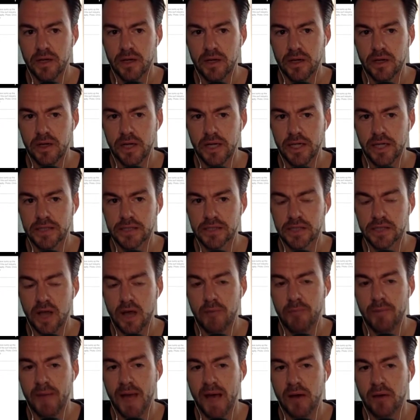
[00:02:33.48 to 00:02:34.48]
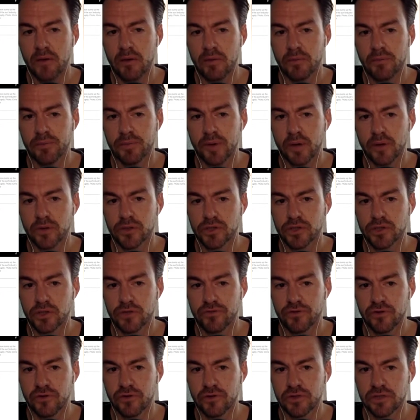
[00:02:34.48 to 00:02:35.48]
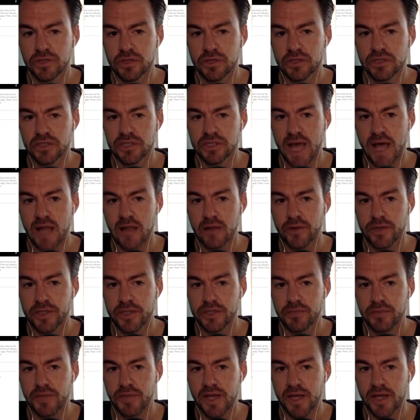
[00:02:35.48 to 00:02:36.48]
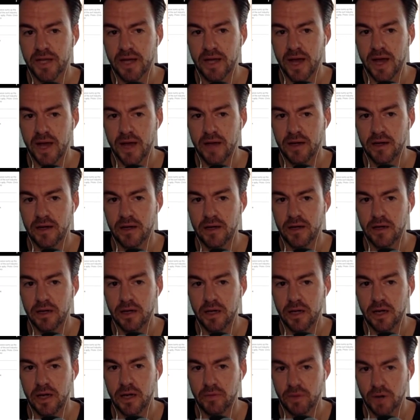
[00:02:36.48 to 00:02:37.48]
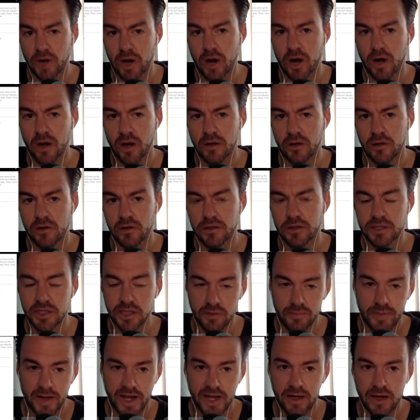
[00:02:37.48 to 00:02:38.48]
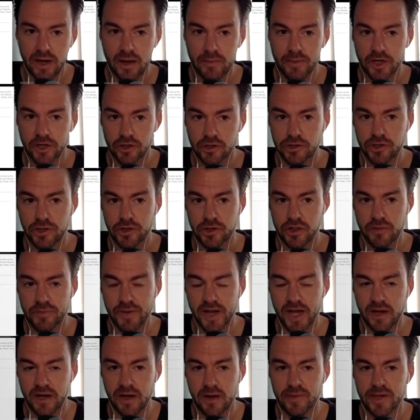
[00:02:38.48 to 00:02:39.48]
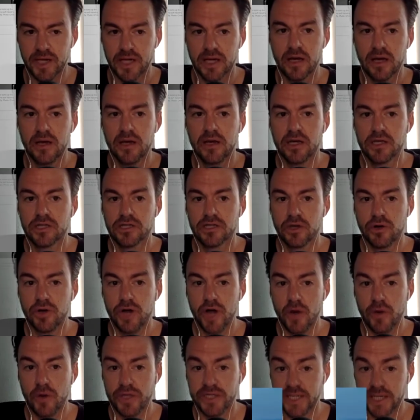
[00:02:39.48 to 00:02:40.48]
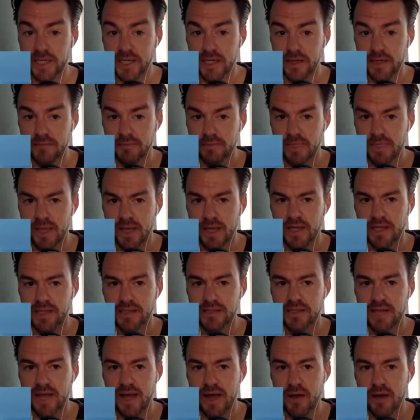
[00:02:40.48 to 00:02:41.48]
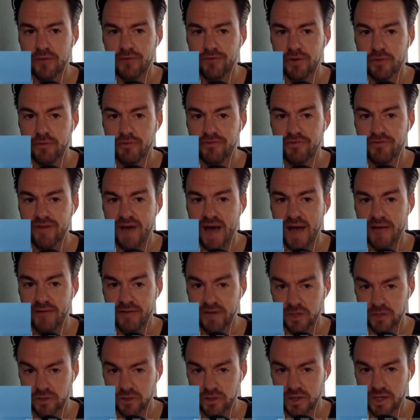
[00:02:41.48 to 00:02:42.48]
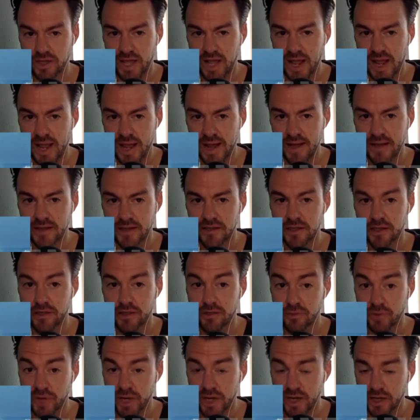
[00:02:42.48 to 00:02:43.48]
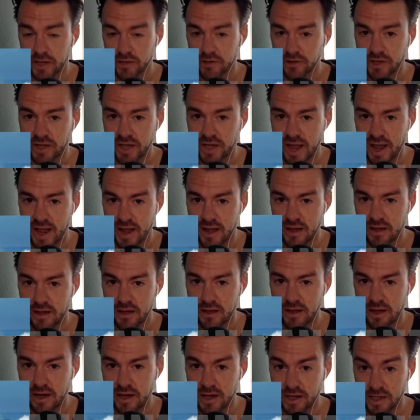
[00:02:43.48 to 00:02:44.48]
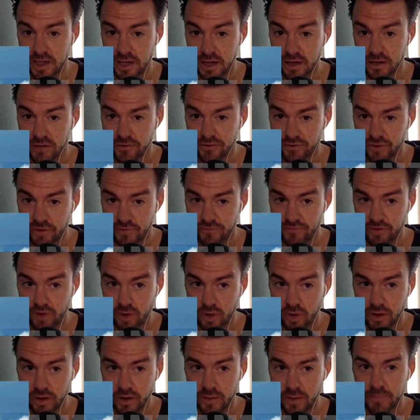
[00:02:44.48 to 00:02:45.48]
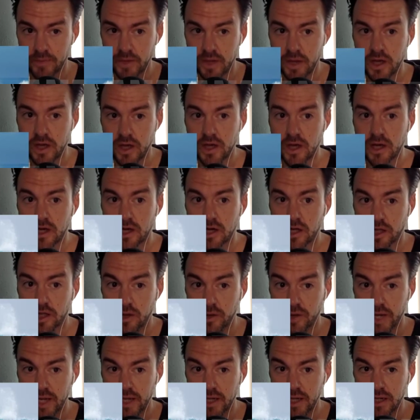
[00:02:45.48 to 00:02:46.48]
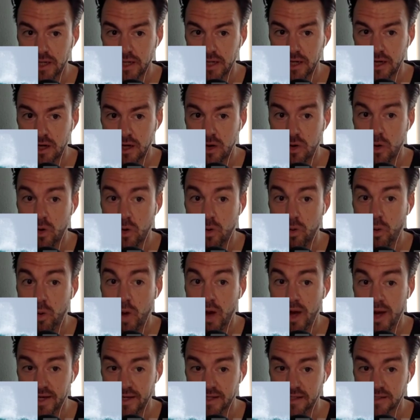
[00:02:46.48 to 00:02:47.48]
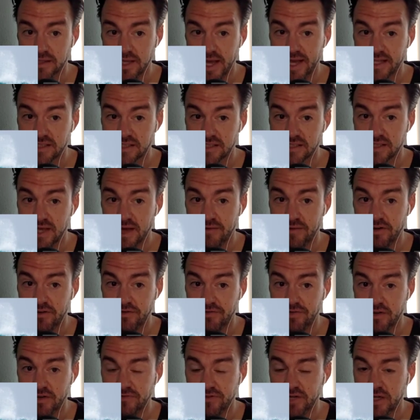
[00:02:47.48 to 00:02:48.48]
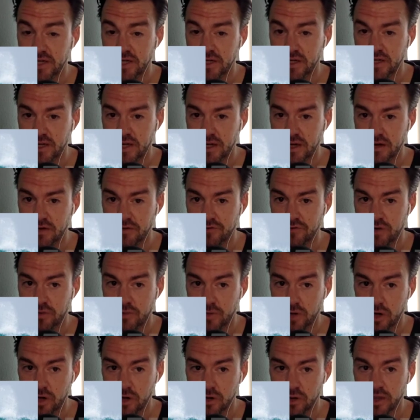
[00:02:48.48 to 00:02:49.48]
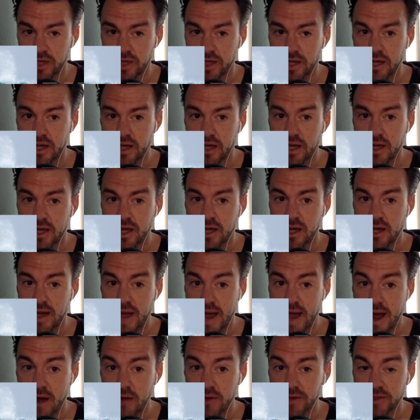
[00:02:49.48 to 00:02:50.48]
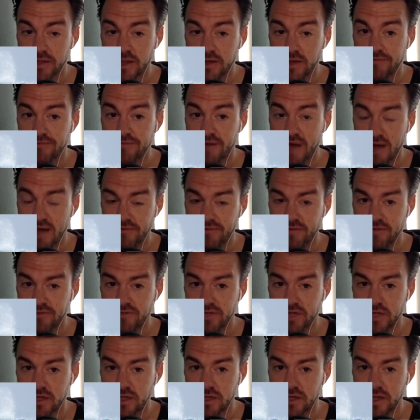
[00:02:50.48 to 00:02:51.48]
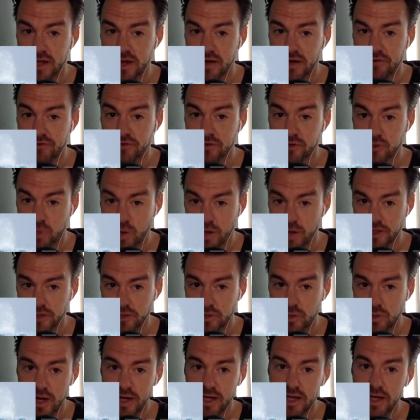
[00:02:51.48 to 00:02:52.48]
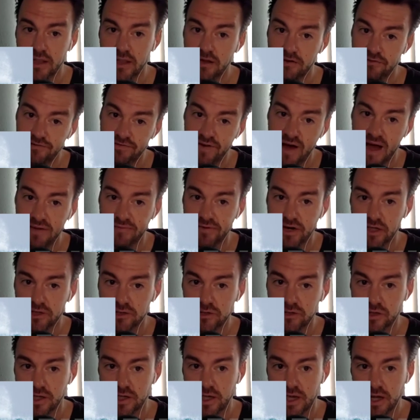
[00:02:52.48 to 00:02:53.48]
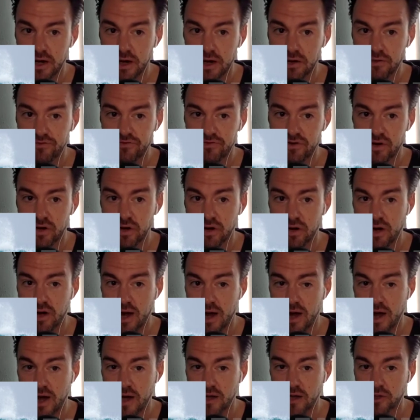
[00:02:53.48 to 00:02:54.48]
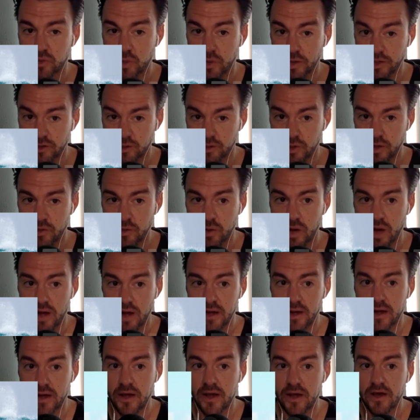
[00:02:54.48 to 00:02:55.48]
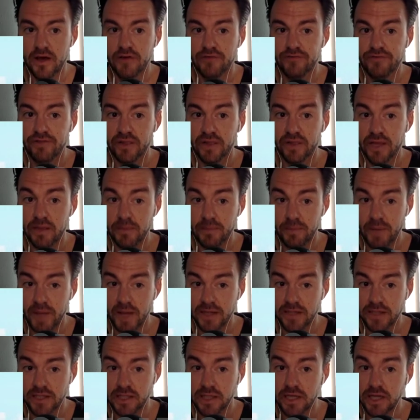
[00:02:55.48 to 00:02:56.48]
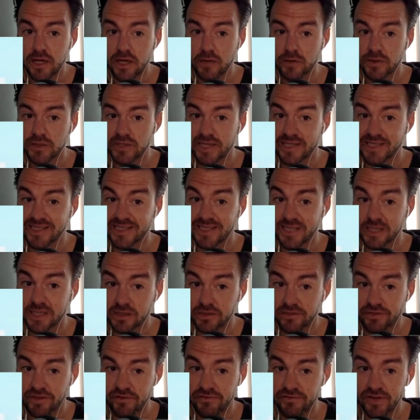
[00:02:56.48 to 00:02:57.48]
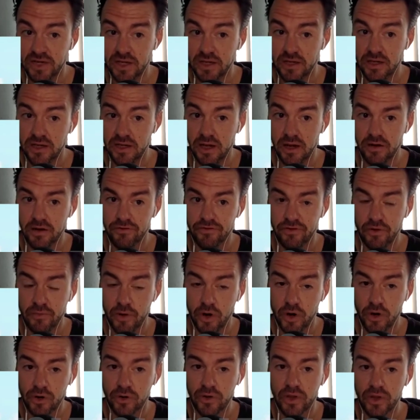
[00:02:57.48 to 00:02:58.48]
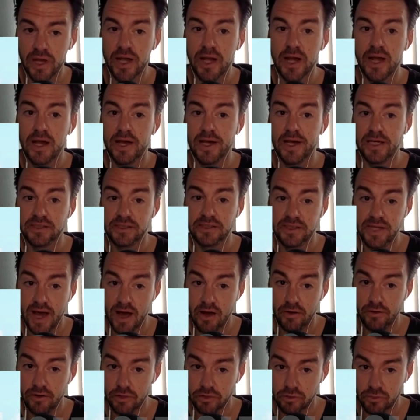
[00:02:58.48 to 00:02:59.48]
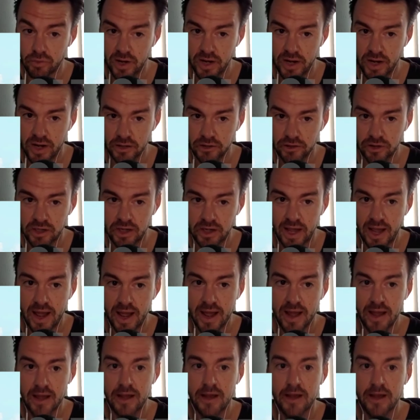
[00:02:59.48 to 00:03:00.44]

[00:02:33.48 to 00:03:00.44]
It's about pro surfers' salaries being cut in regard to the pandemic, or due to the pandemic. So Noah Dean, he's down from $500K to $300K a year from Volcom. KOLOHE ANDINO was at $750 a year from Hurley. Now he's at $550 a year for 2020, and then $500 a year for 2021. FILIPE Toledo was at $650 a year from Hurley. He's down to $300K.